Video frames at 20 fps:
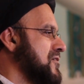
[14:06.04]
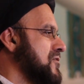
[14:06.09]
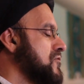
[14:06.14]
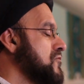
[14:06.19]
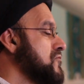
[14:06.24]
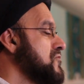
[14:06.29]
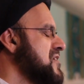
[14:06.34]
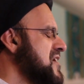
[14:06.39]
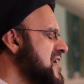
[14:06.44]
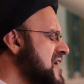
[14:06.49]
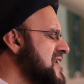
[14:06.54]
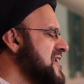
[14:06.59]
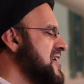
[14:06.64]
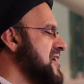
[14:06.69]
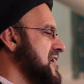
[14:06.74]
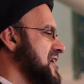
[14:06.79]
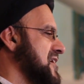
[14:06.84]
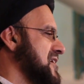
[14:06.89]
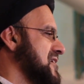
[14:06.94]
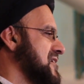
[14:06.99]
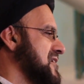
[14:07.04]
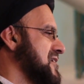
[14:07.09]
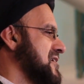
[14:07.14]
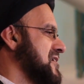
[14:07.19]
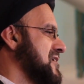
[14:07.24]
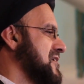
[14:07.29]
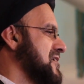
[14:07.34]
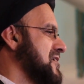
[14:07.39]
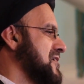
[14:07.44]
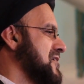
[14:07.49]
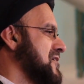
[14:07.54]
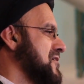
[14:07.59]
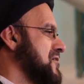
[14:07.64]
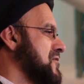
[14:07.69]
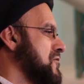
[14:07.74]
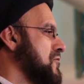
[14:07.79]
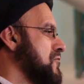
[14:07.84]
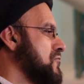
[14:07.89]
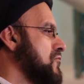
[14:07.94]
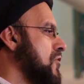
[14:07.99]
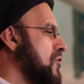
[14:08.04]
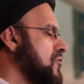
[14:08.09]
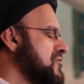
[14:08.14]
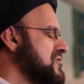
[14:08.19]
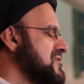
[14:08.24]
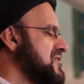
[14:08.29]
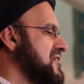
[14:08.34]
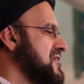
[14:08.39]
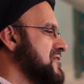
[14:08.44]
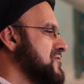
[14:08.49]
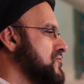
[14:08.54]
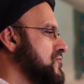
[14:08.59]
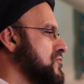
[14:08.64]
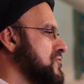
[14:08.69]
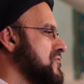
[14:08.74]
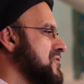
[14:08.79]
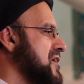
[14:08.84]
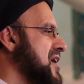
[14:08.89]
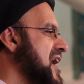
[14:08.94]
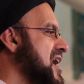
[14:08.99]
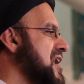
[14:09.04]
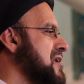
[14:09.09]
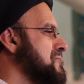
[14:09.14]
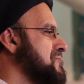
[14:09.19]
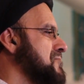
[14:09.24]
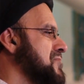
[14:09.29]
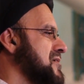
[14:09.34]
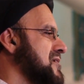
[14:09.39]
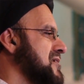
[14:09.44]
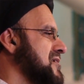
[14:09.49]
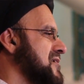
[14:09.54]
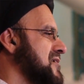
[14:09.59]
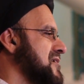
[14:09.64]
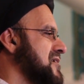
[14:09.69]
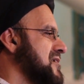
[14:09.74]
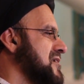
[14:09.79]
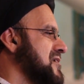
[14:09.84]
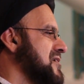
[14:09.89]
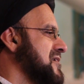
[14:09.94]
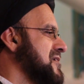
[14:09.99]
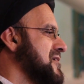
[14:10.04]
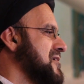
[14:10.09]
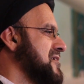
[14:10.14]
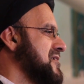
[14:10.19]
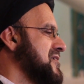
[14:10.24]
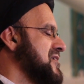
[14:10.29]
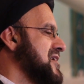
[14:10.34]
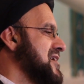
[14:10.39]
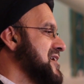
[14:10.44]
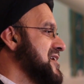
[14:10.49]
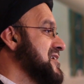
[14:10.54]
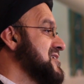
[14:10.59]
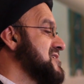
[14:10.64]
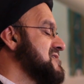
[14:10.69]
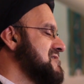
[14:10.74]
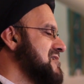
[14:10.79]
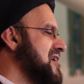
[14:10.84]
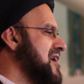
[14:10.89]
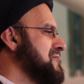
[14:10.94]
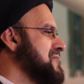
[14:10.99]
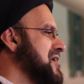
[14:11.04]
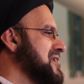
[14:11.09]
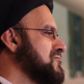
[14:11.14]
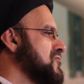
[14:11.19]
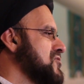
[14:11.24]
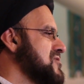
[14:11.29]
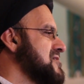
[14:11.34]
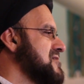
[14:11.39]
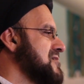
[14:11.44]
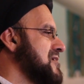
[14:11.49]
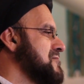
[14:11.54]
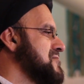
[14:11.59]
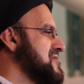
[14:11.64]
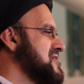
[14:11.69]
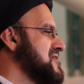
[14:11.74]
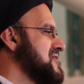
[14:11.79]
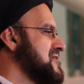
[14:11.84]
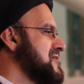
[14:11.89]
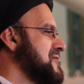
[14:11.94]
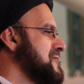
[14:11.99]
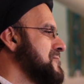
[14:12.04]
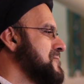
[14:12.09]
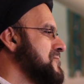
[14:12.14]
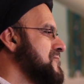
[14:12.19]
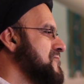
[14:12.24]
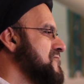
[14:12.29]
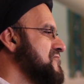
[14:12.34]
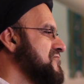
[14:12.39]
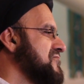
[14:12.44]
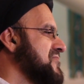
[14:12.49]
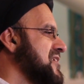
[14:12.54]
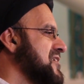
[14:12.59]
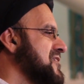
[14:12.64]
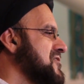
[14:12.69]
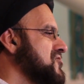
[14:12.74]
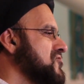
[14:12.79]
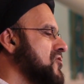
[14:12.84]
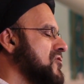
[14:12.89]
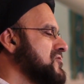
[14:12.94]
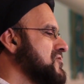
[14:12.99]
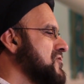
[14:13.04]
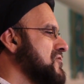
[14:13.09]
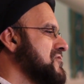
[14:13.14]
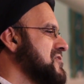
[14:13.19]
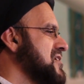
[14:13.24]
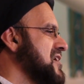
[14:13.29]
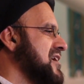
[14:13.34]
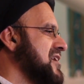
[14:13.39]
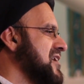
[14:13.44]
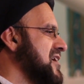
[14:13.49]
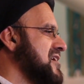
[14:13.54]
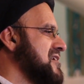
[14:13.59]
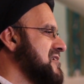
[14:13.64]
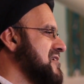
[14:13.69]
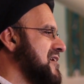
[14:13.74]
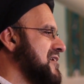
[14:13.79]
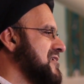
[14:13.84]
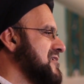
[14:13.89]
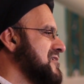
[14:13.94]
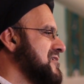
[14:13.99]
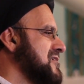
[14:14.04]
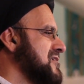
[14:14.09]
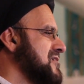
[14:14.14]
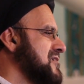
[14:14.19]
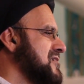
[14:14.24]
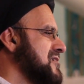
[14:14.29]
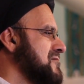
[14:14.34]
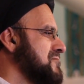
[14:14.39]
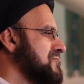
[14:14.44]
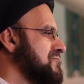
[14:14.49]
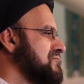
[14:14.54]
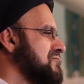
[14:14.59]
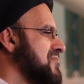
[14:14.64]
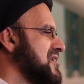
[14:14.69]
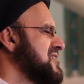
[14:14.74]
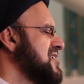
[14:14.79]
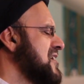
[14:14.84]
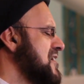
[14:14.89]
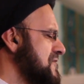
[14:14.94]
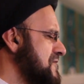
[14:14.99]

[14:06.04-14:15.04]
who really wanted to help Islam and Muslims, not only in Iran, but